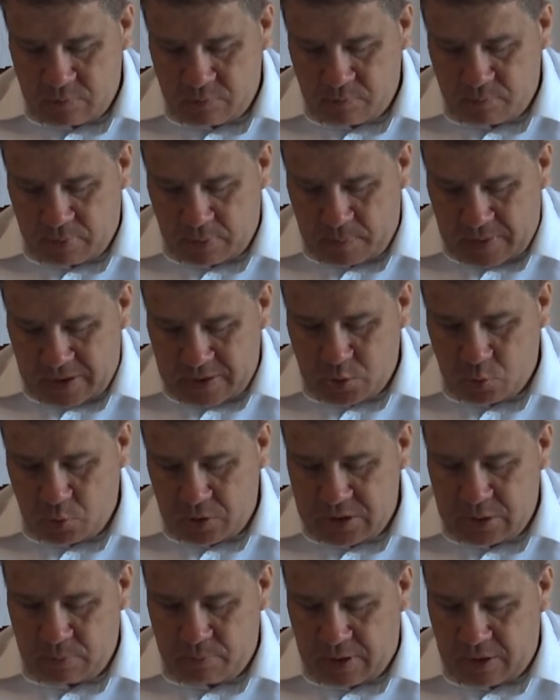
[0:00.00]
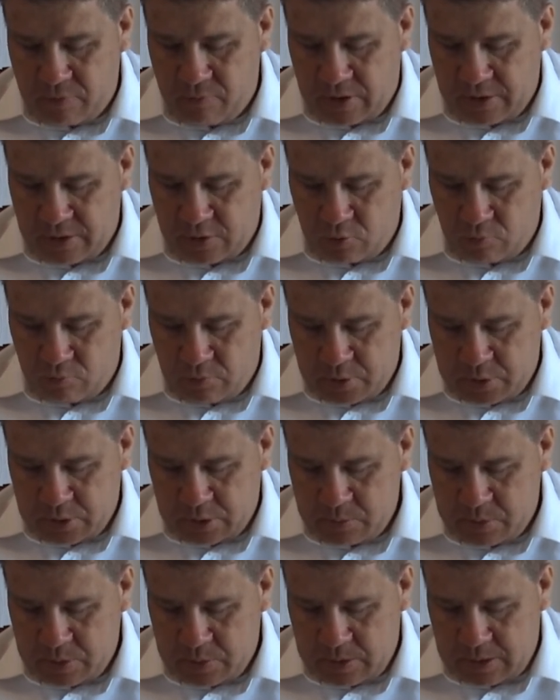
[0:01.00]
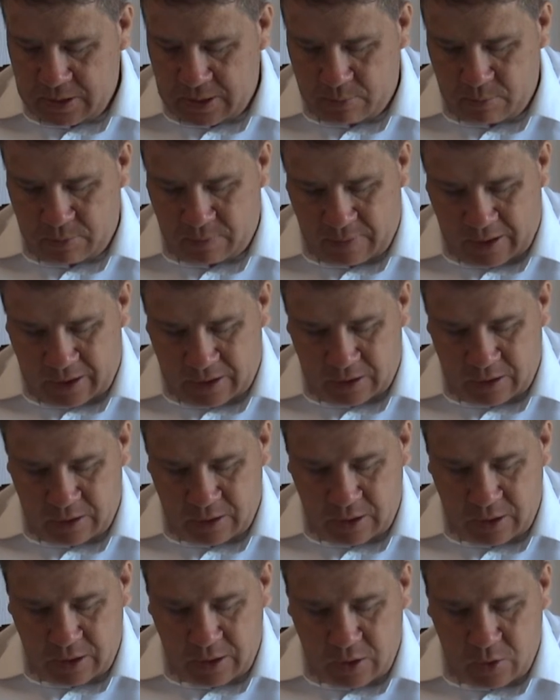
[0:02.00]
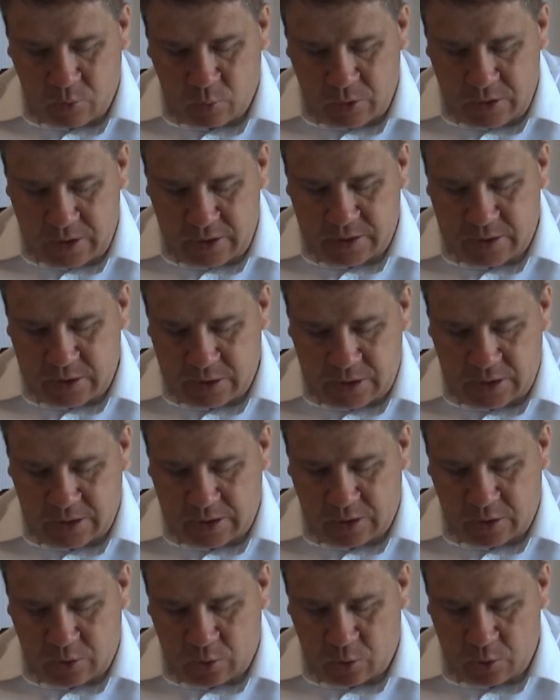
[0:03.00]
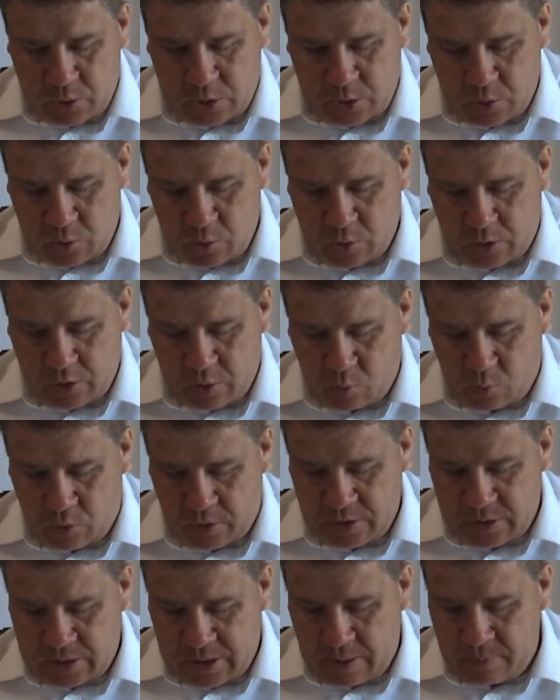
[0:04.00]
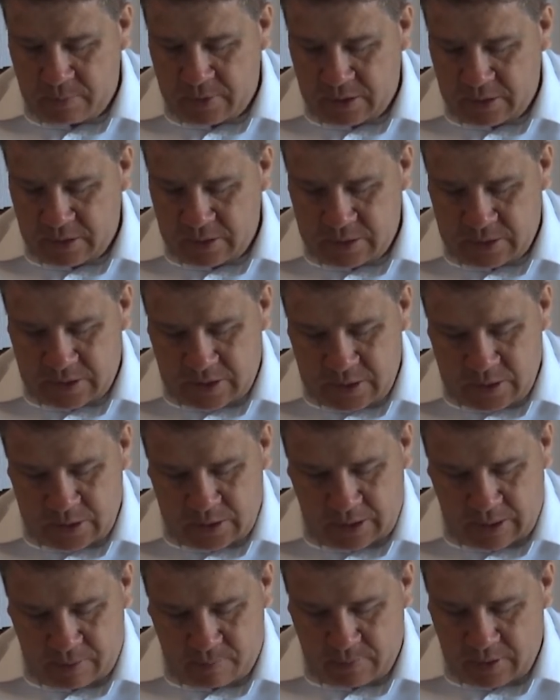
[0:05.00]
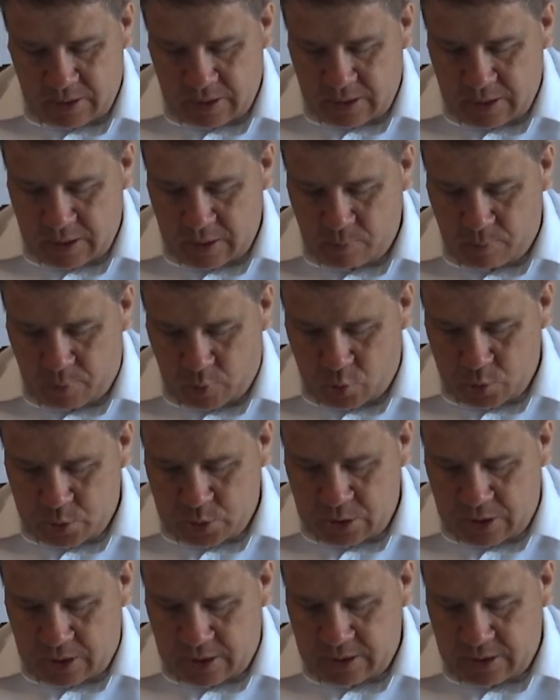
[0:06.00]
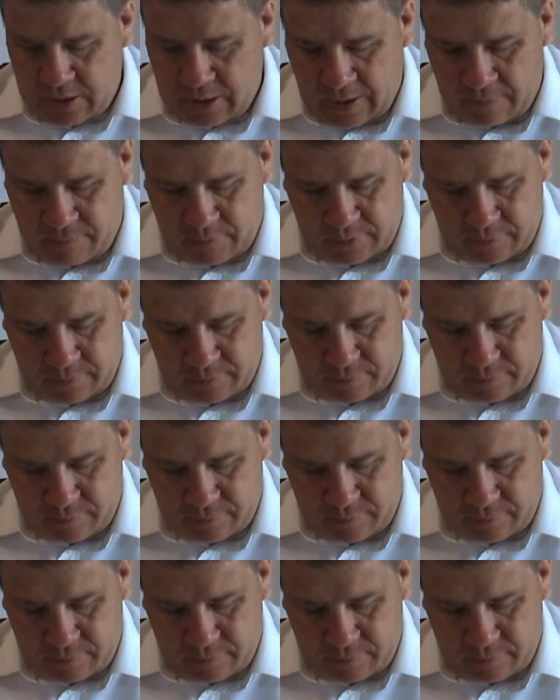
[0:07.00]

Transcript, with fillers: perpetuated by radical Muslims in the name of Allah, we need to take a closer look at what is happening in Islam in post 9-11.